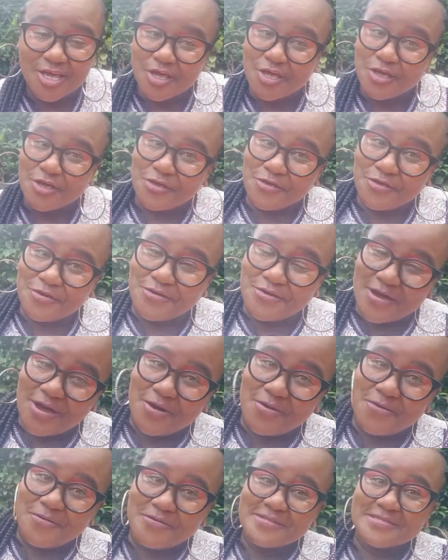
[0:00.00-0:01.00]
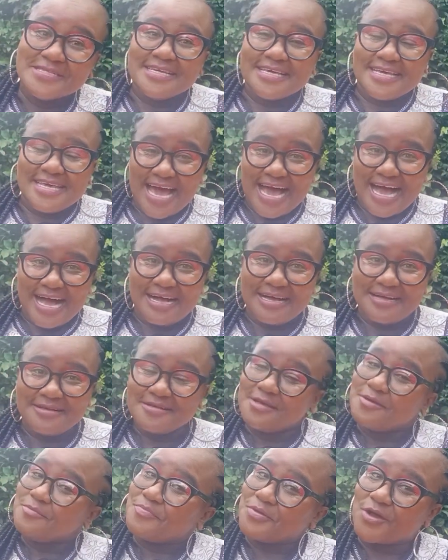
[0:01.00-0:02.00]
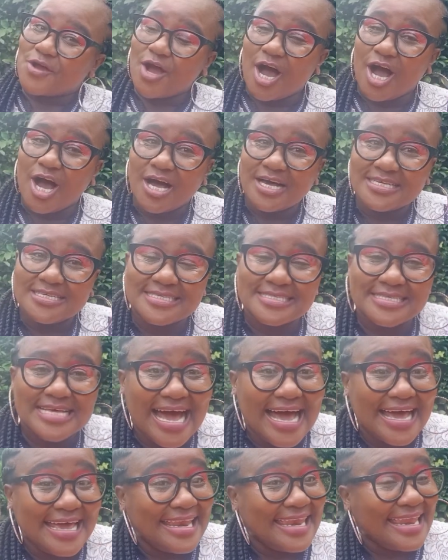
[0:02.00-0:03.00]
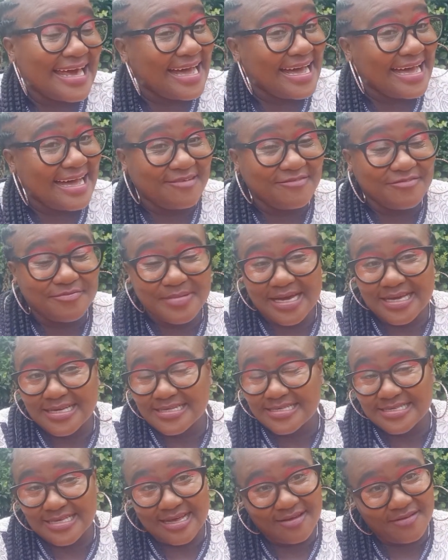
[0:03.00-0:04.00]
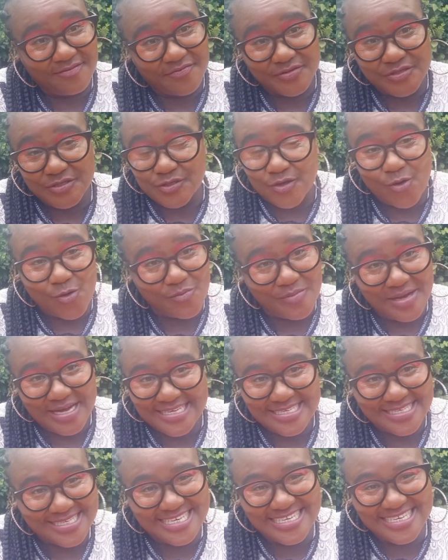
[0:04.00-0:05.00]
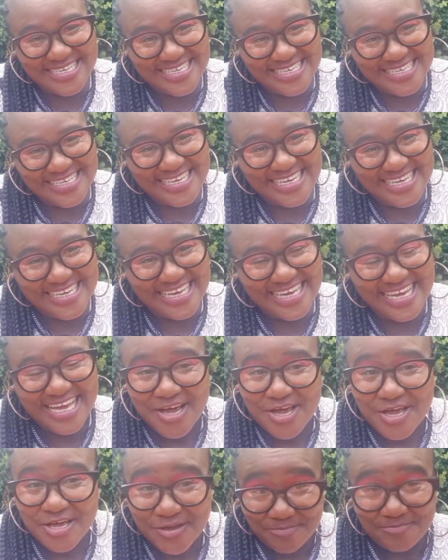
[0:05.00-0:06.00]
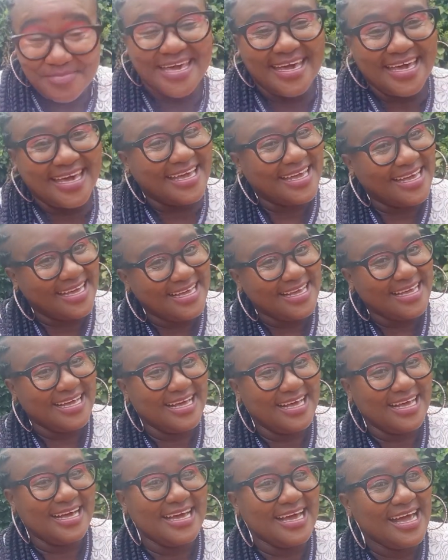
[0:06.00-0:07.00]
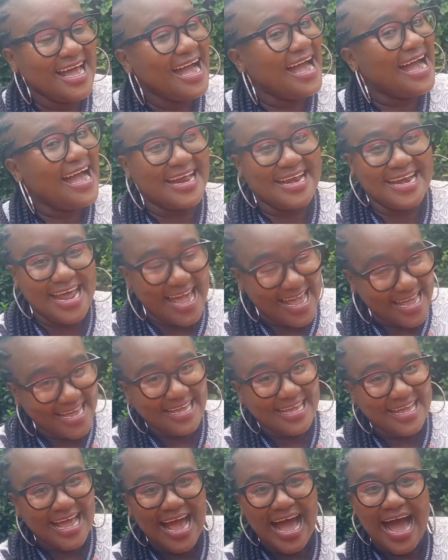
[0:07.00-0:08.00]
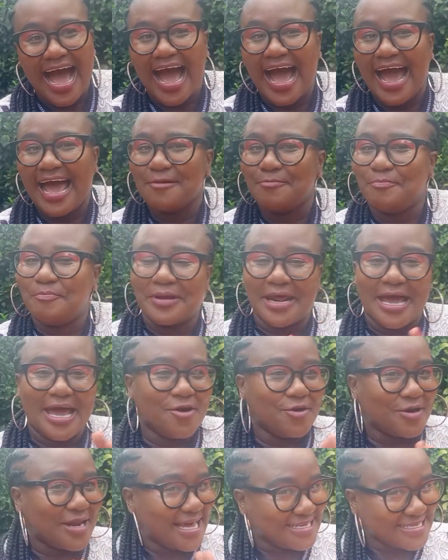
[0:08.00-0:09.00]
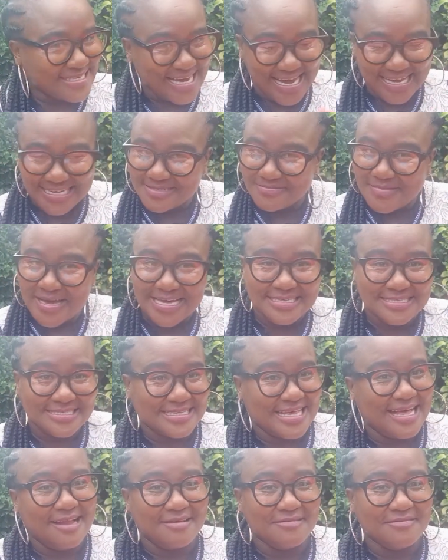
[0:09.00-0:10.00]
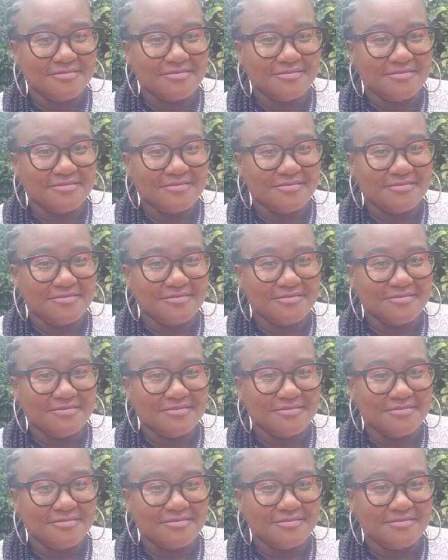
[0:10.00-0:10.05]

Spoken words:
you know. Yeah, because I love myself so much. Me, honey, I prioritize myself